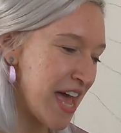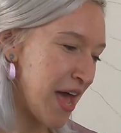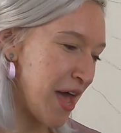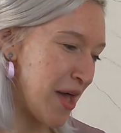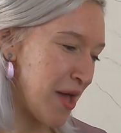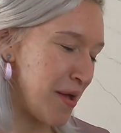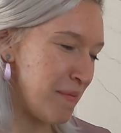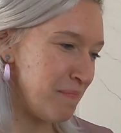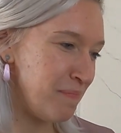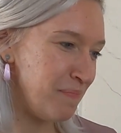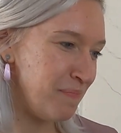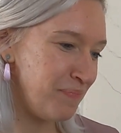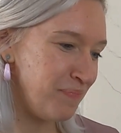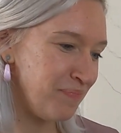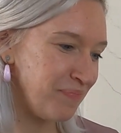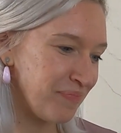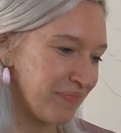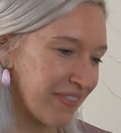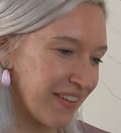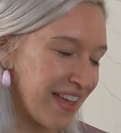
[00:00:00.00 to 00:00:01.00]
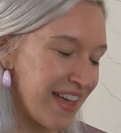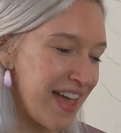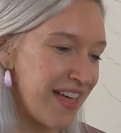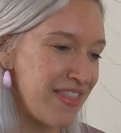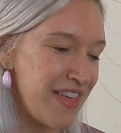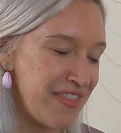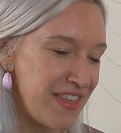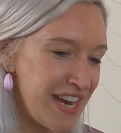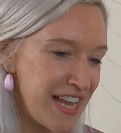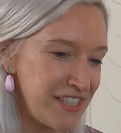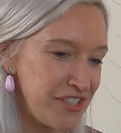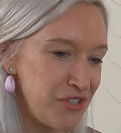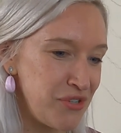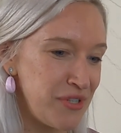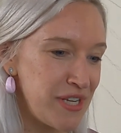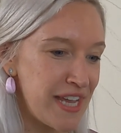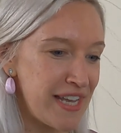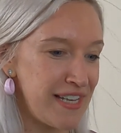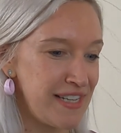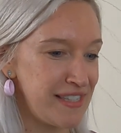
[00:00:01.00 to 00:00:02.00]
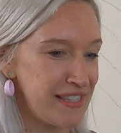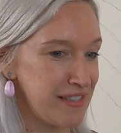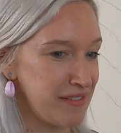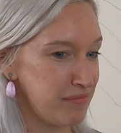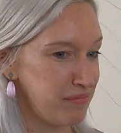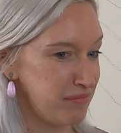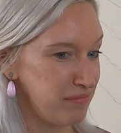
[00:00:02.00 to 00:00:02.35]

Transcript: And then the next few days,